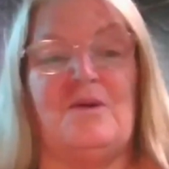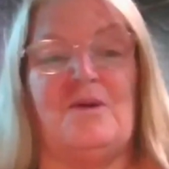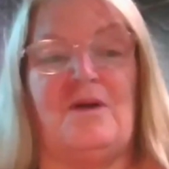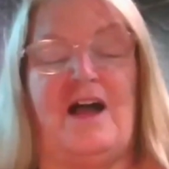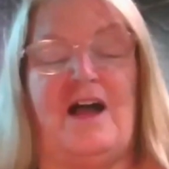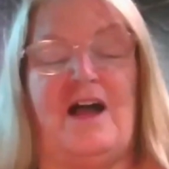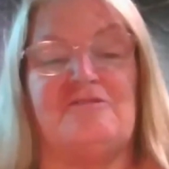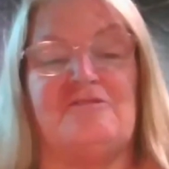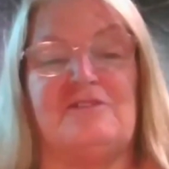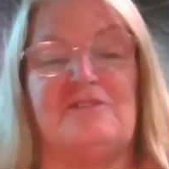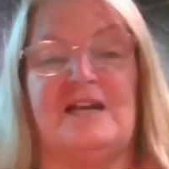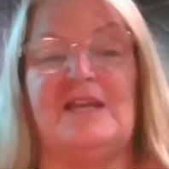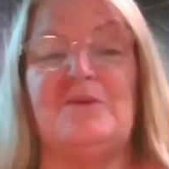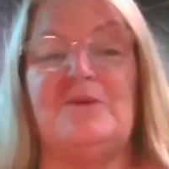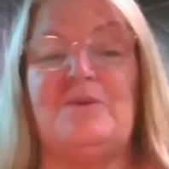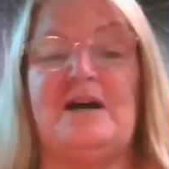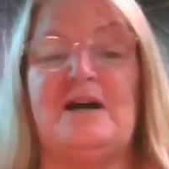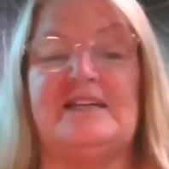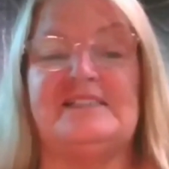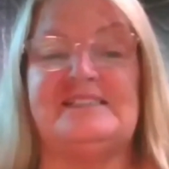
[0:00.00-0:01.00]
I really
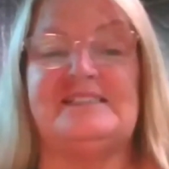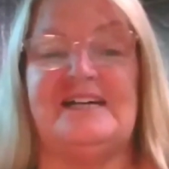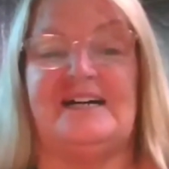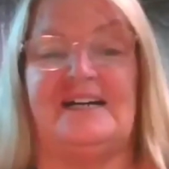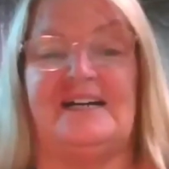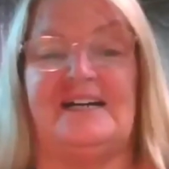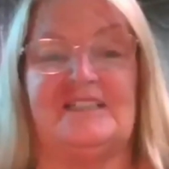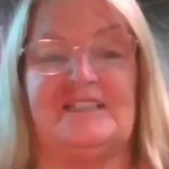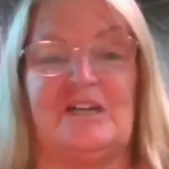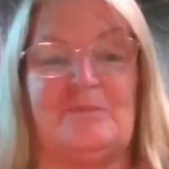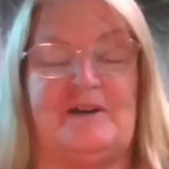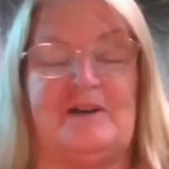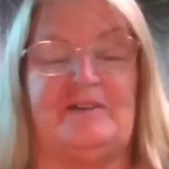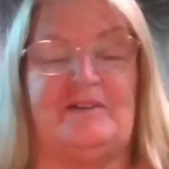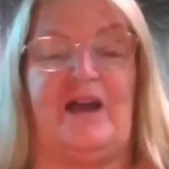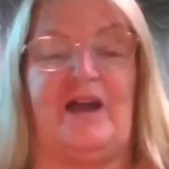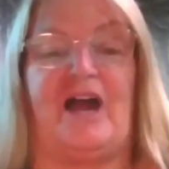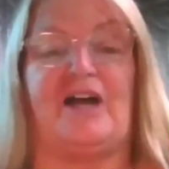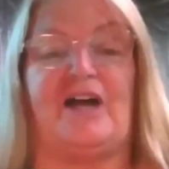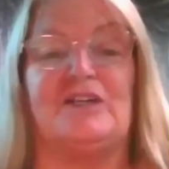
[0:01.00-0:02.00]
want to talk
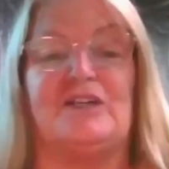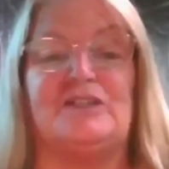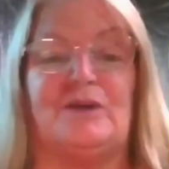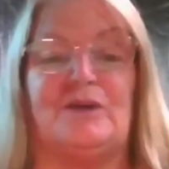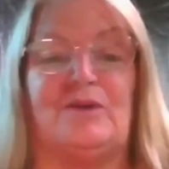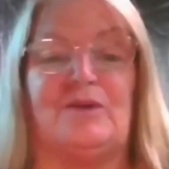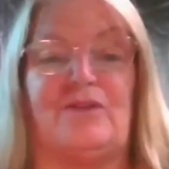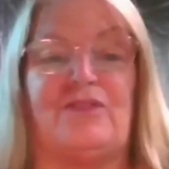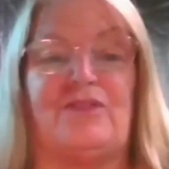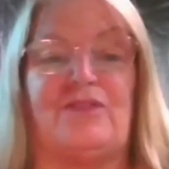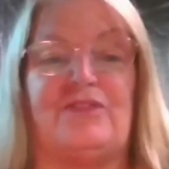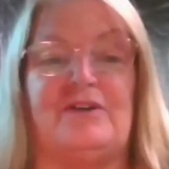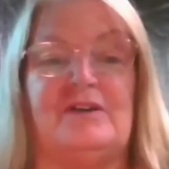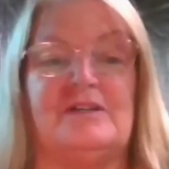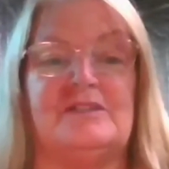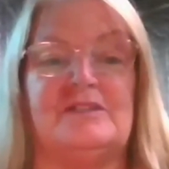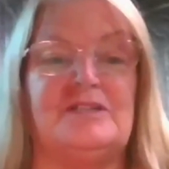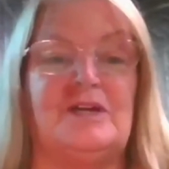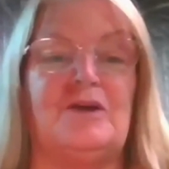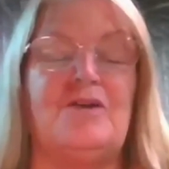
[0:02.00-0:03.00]
about our youth
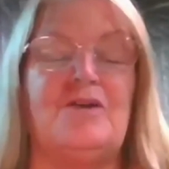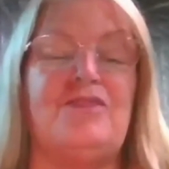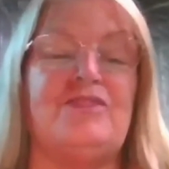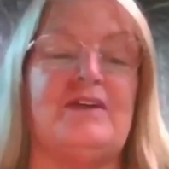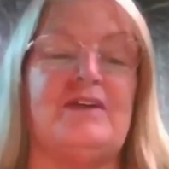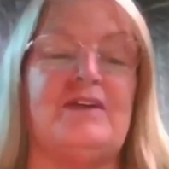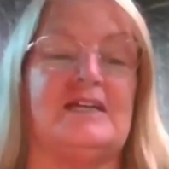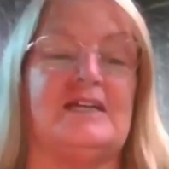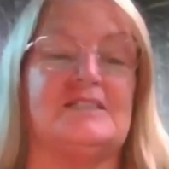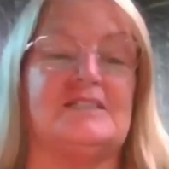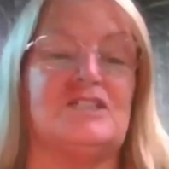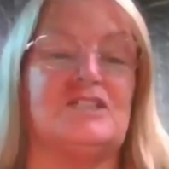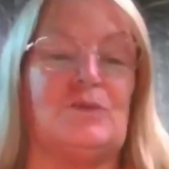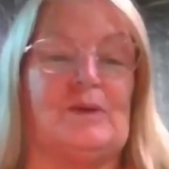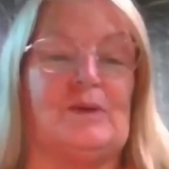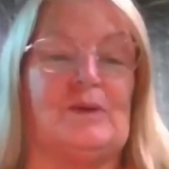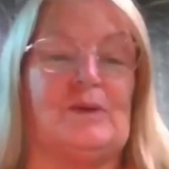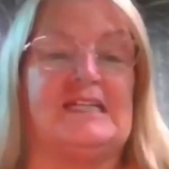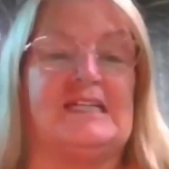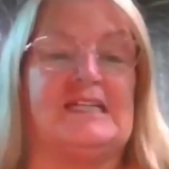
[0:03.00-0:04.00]
in
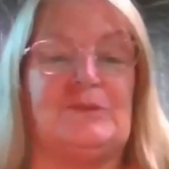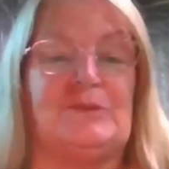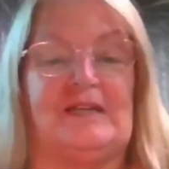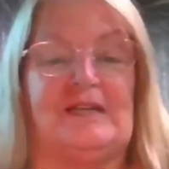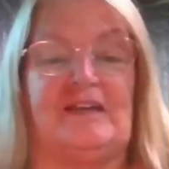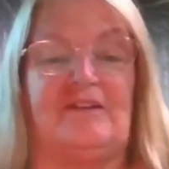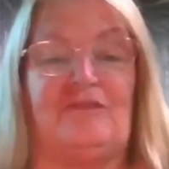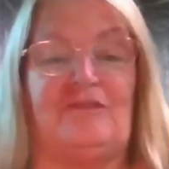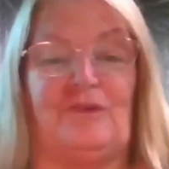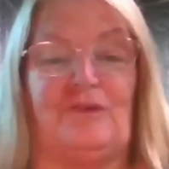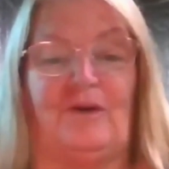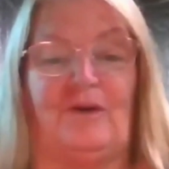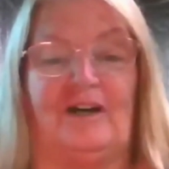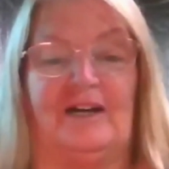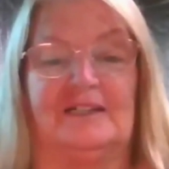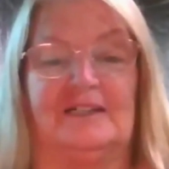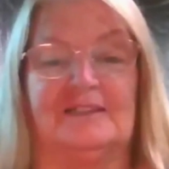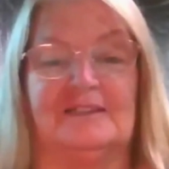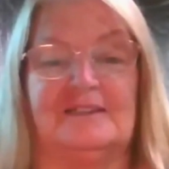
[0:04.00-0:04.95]
2024,